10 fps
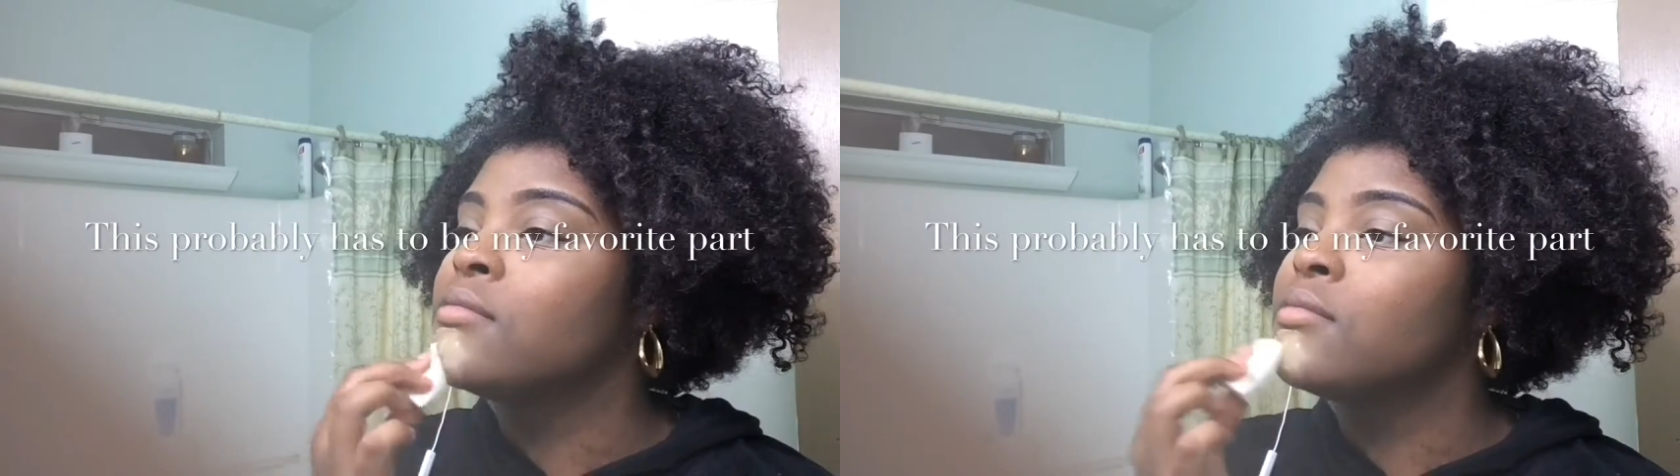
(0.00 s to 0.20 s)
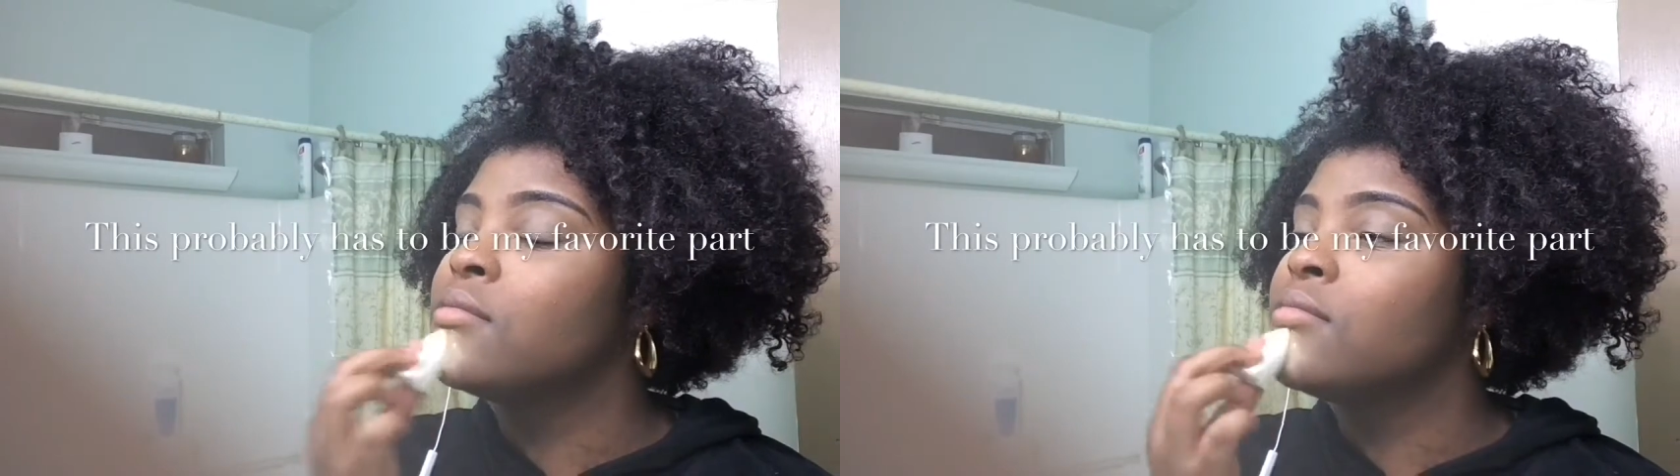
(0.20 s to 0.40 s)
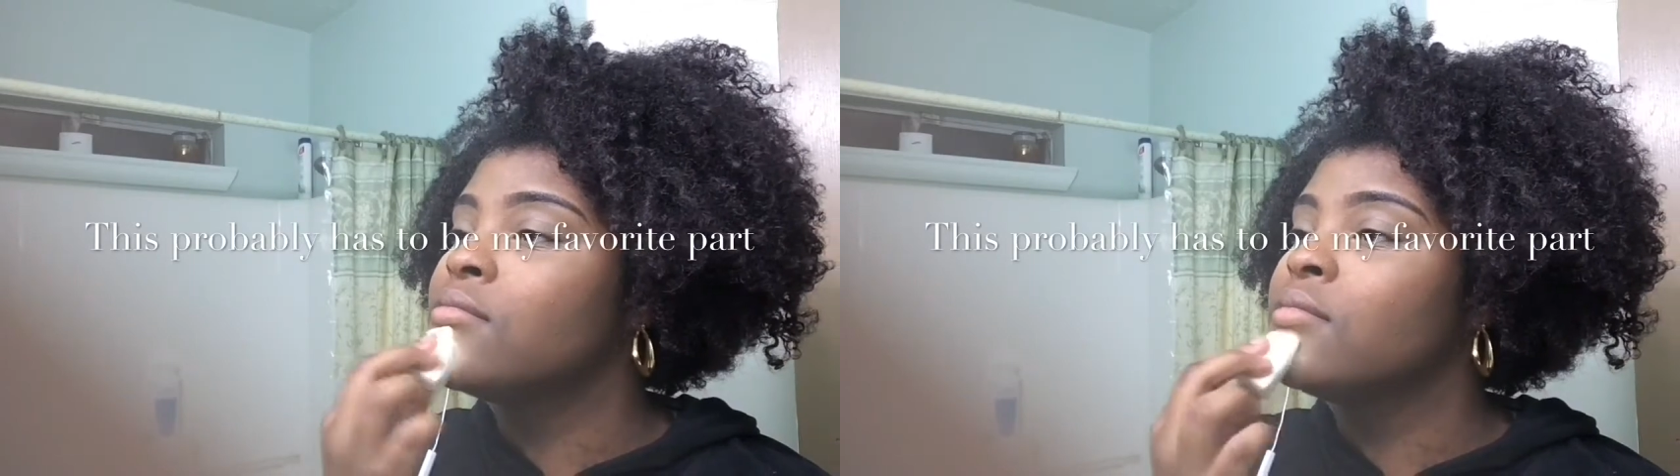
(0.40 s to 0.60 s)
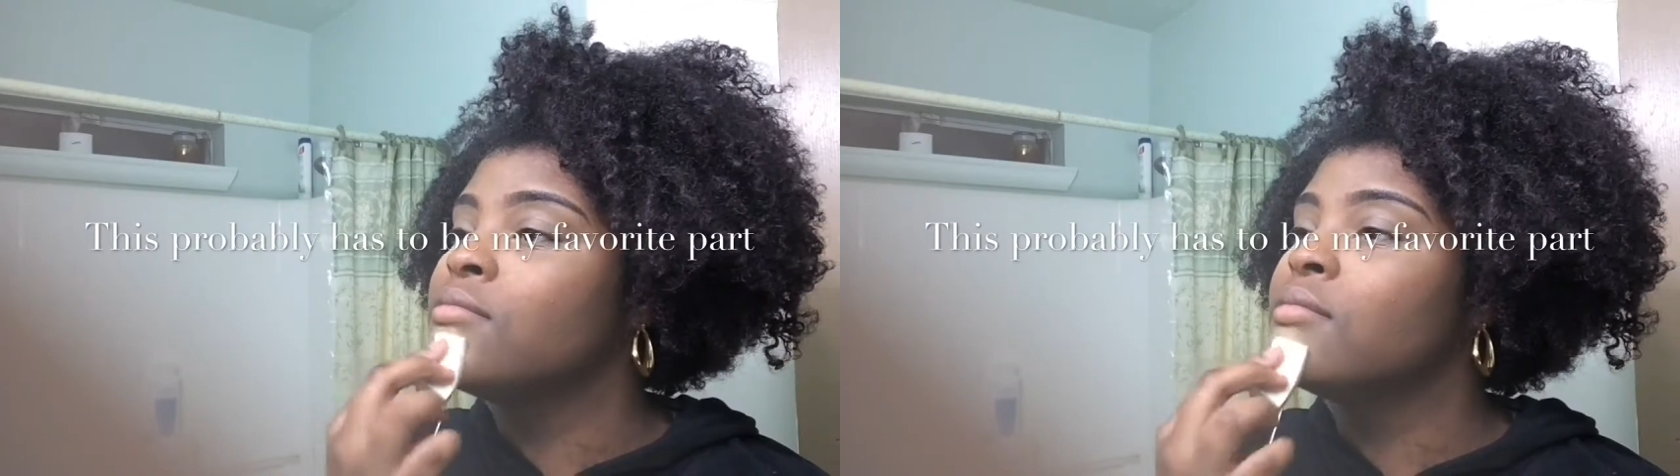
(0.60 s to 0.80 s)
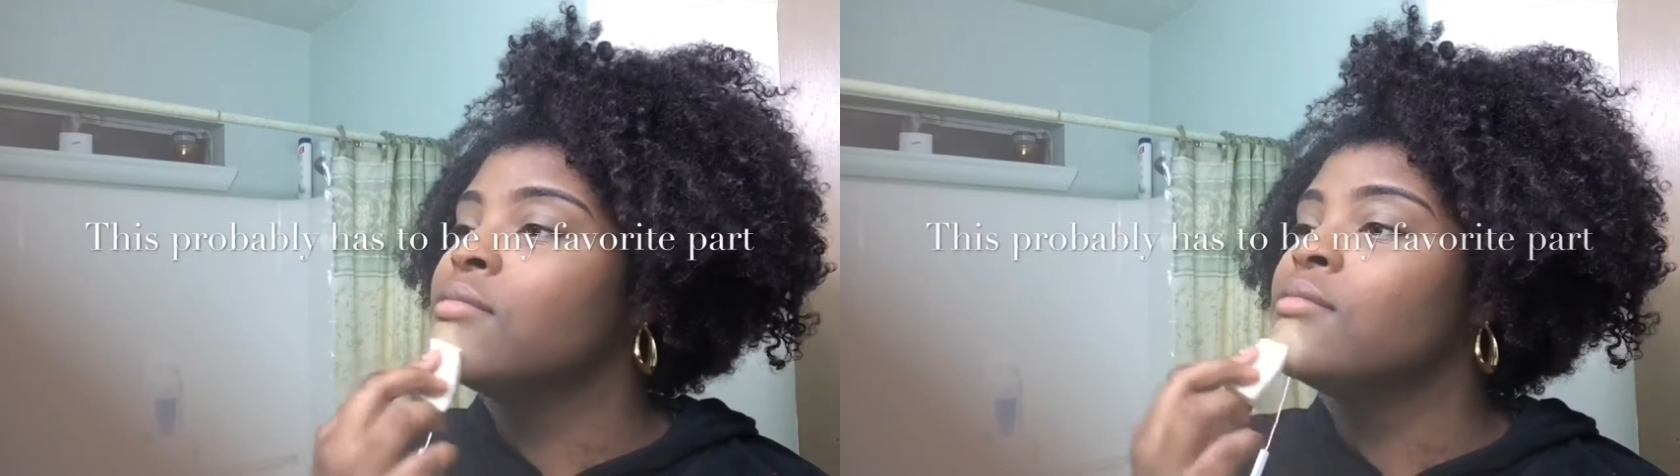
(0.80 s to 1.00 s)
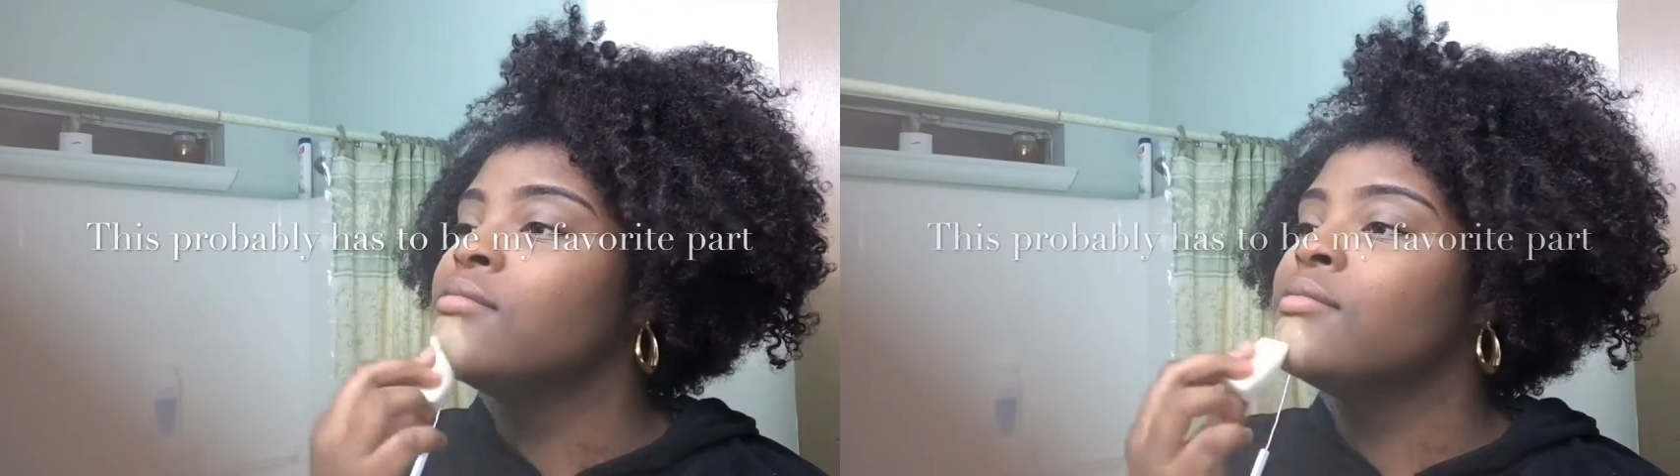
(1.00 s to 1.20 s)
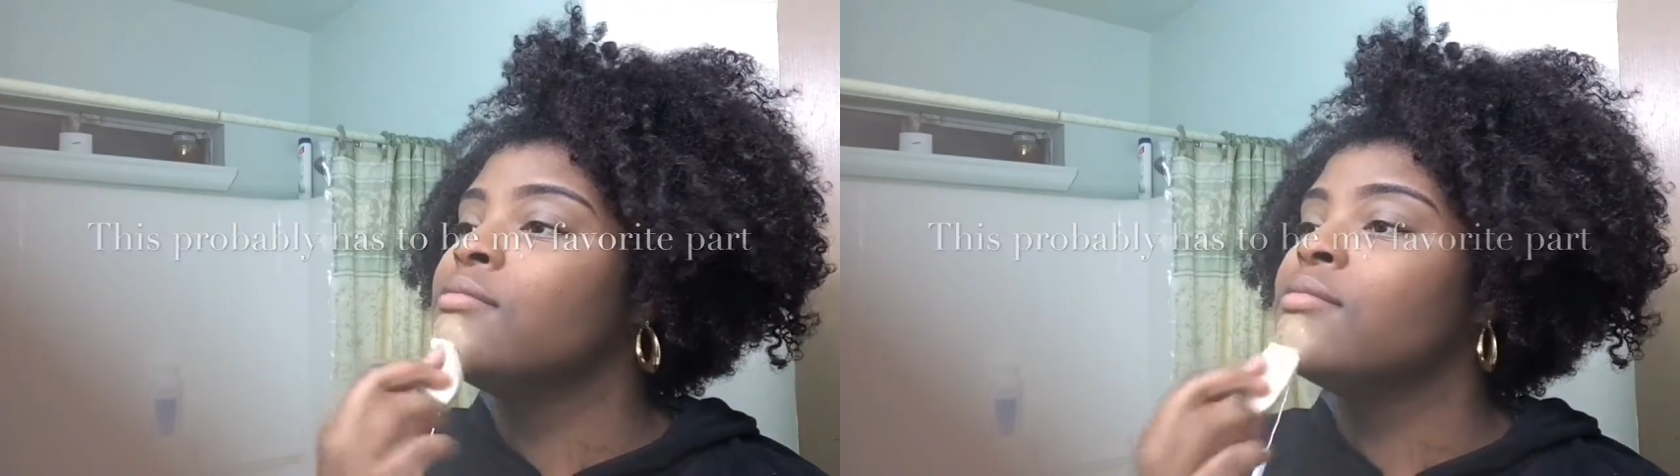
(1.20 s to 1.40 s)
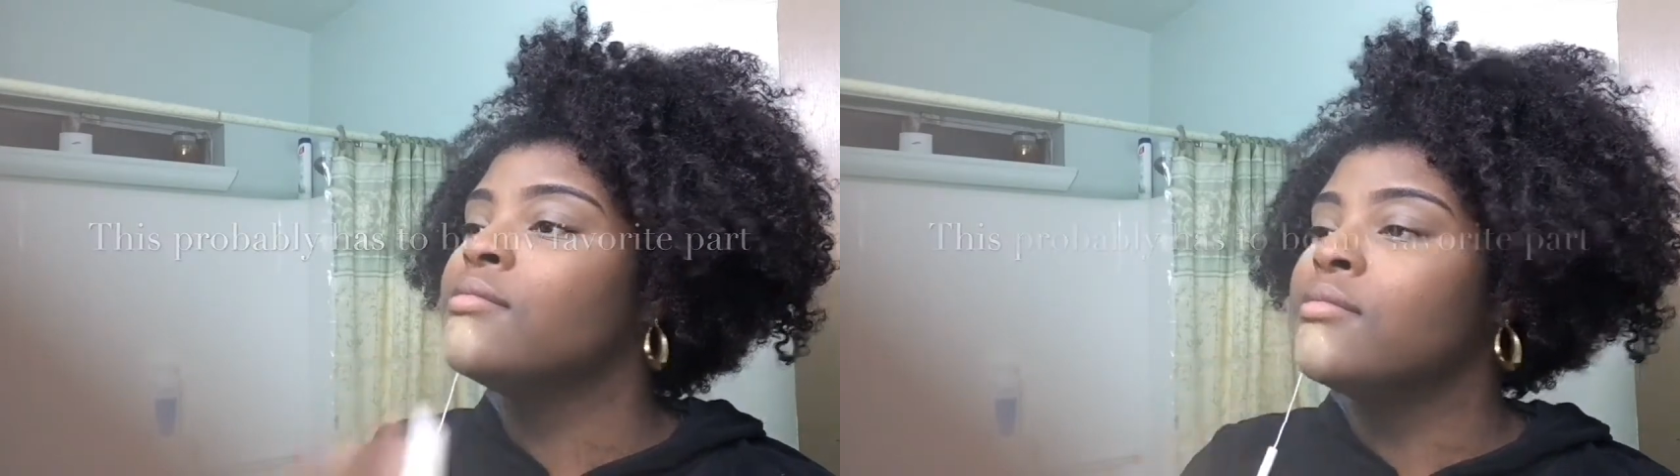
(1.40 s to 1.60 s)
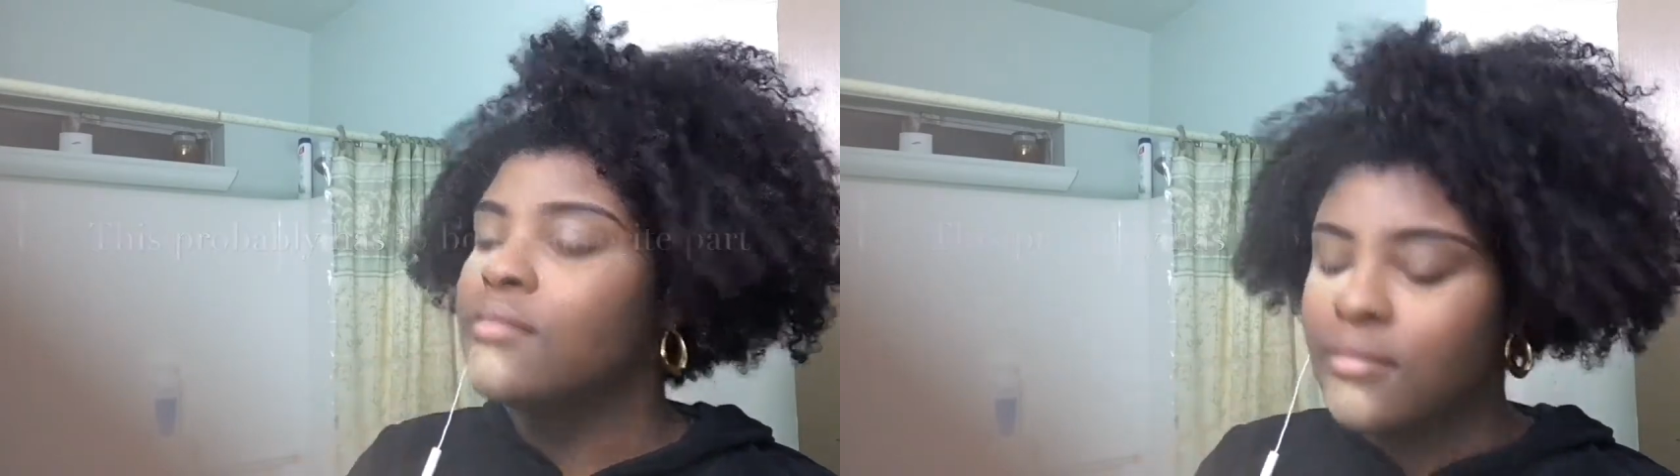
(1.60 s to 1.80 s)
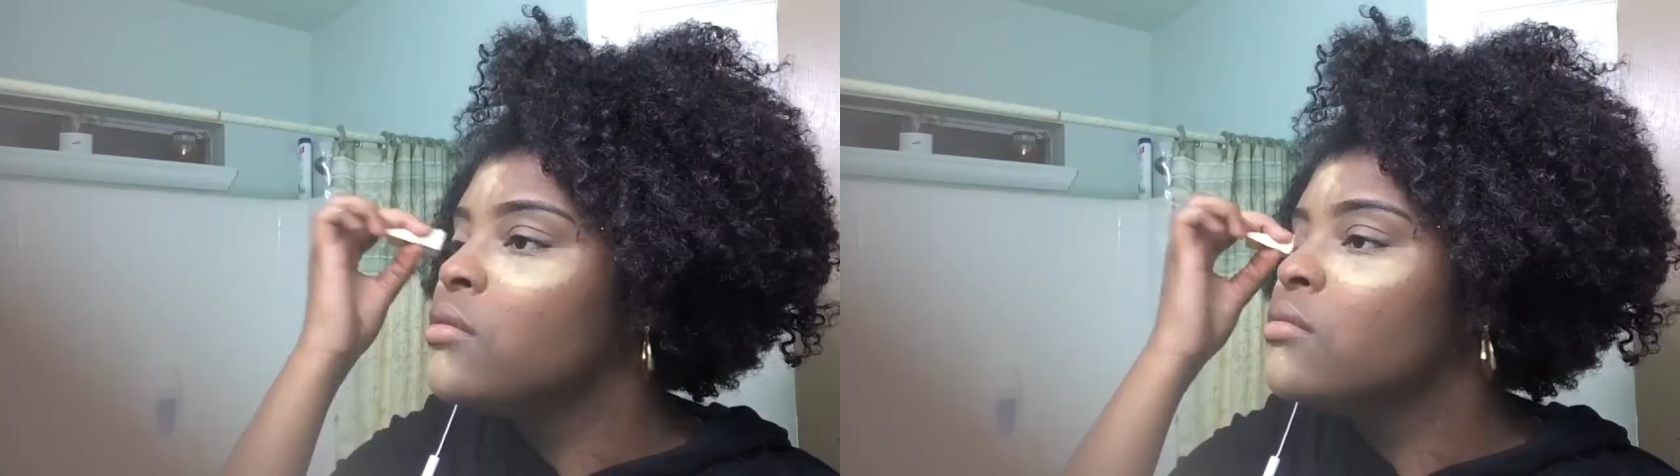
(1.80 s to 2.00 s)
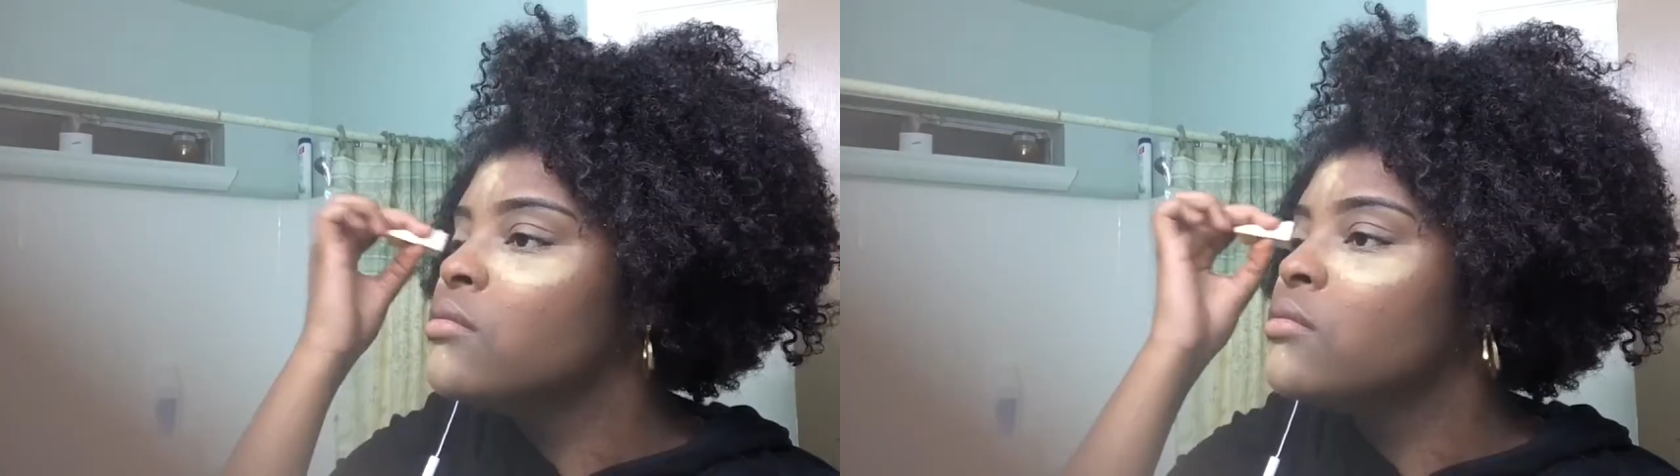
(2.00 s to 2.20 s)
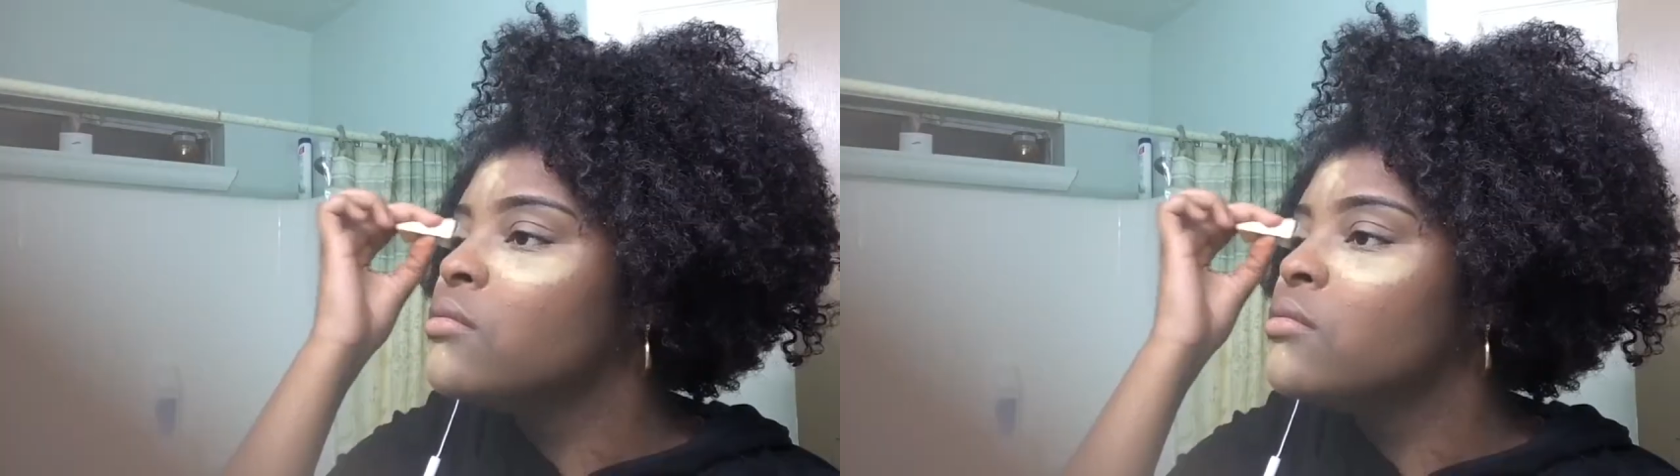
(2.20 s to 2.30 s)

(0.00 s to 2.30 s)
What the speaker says: but I'm gonna bake a little while.